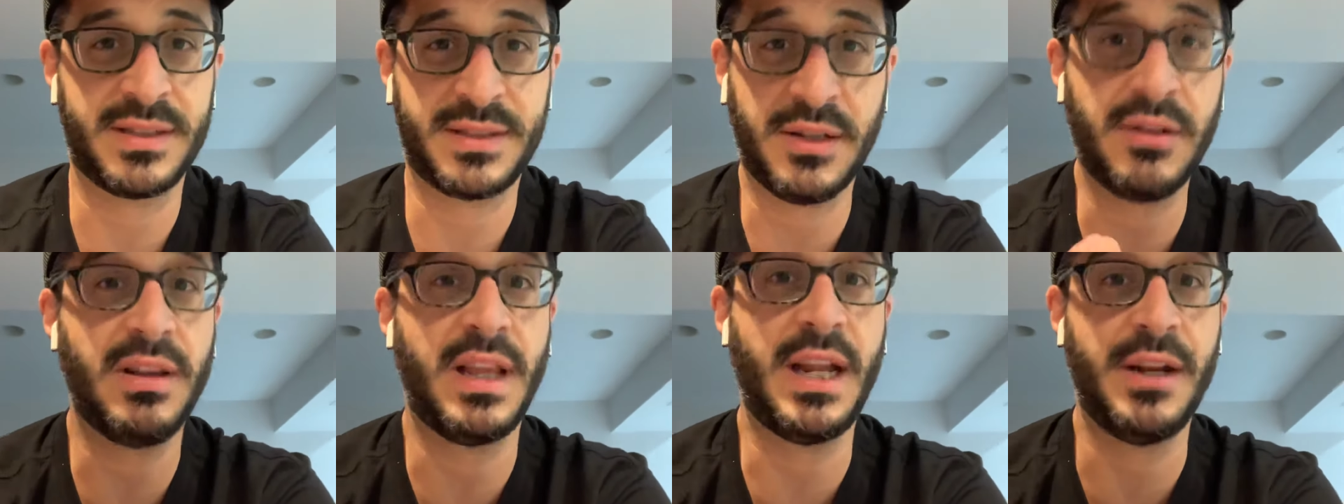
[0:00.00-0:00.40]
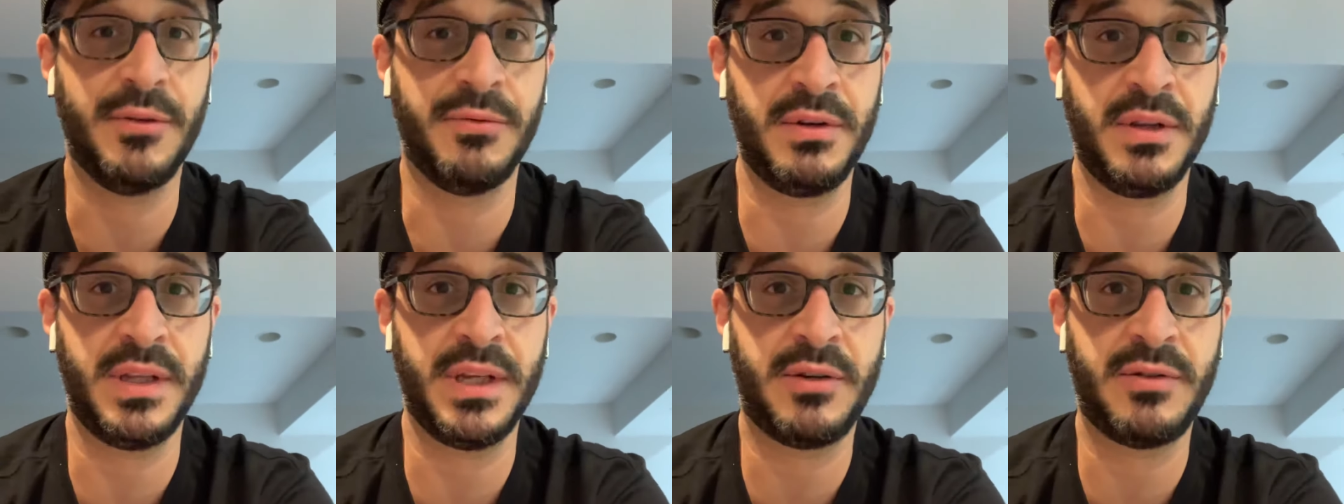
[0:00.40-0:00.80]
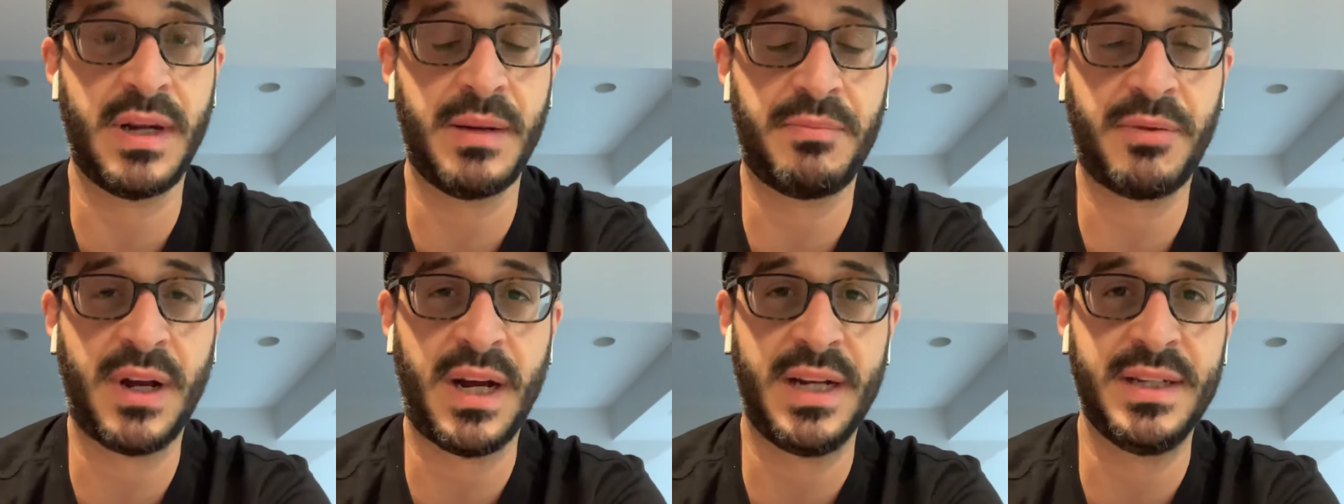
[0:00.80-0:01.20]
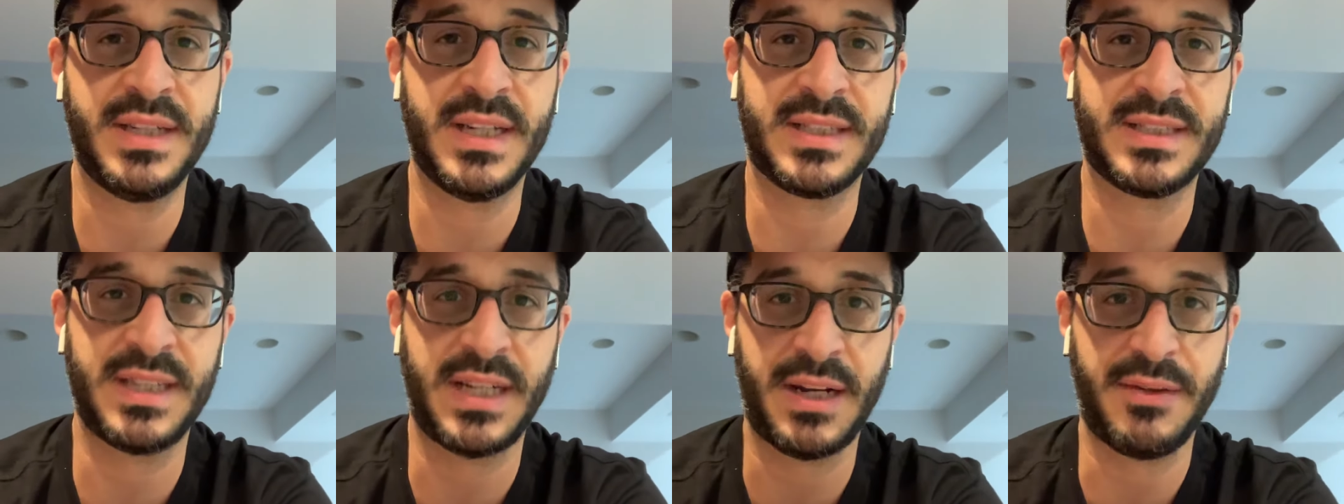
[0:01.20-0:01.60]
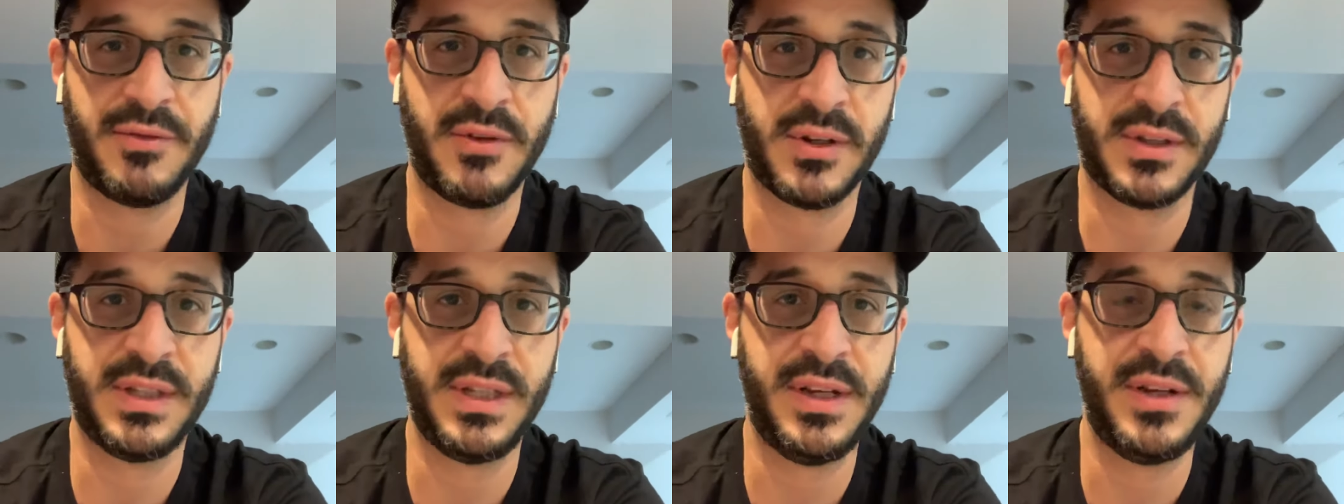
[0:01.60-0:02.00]
There are a lot of really great projects that I've
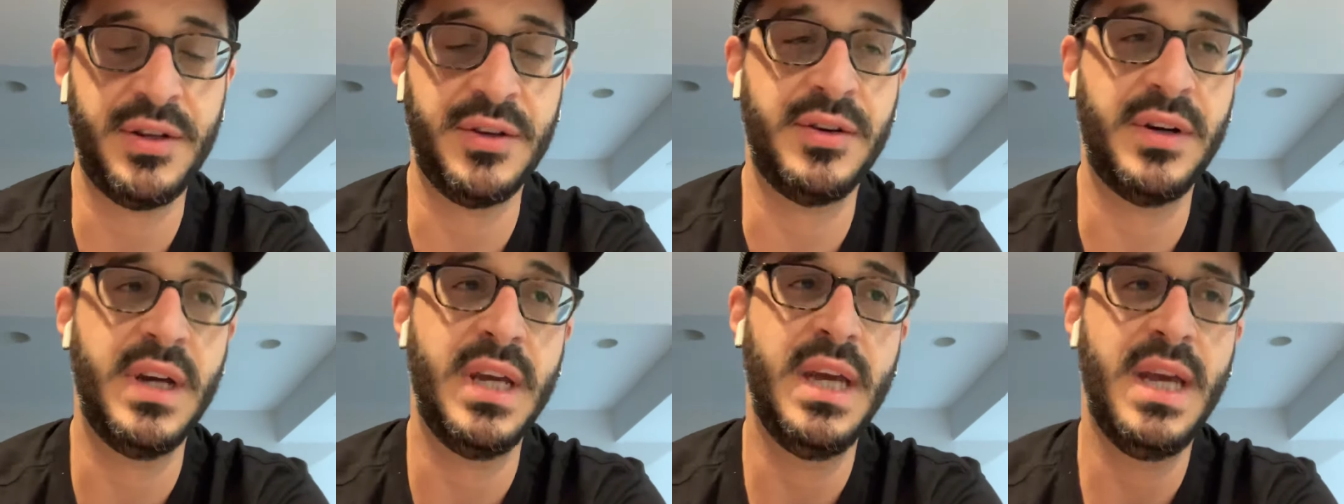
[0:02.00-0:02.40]
looked into